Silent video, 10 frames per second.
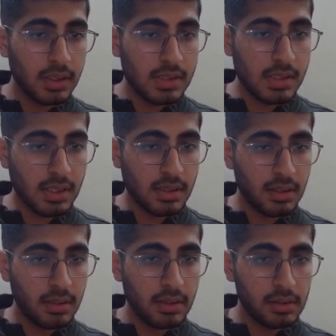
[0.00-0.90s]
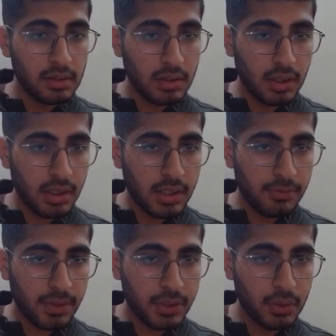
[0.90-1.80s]
See, and
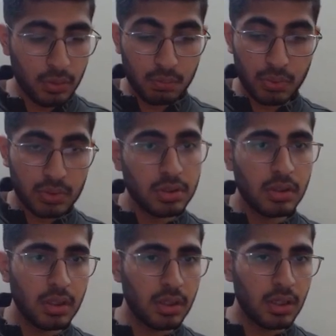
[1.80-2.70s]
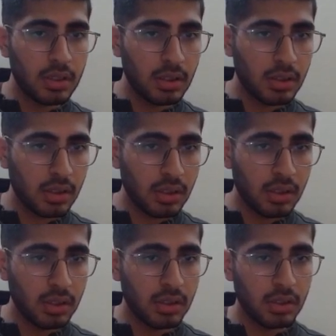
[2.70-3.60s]
if I don't put here
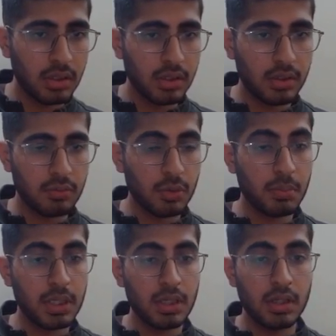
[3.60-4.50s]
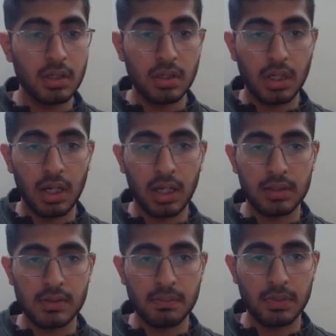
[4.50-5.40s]
anything, it would be
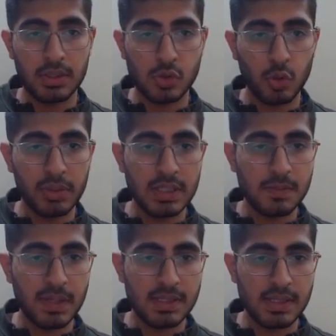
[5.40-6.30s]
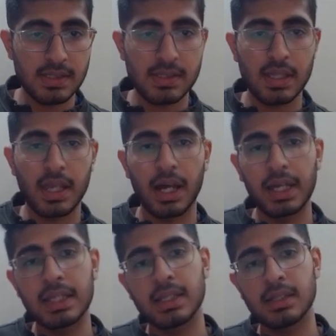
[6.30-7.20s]
so many spaces, then
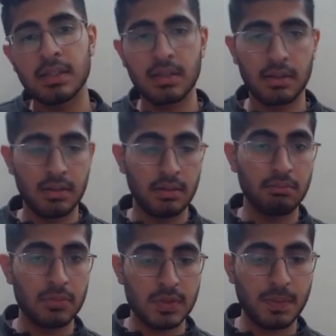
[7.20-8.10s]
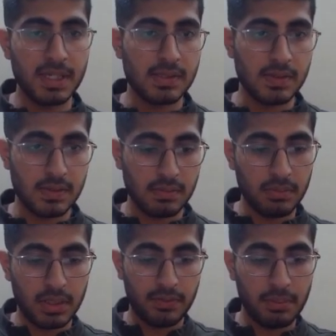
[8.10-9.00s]
high, then spaces.
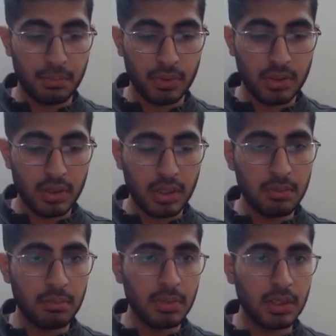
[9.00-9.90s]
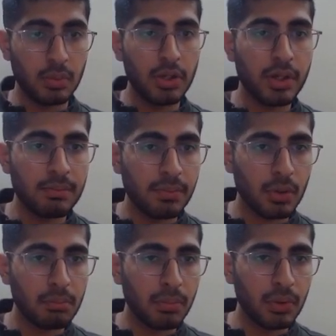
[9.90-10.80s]
But if I put trim, it will trim
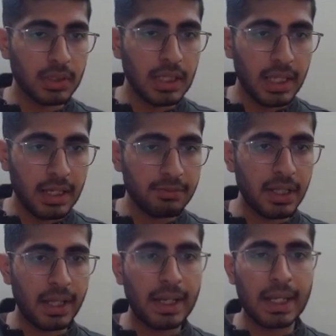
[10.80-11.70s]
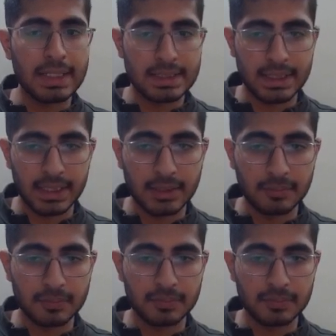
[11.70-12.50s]
from both left and right side.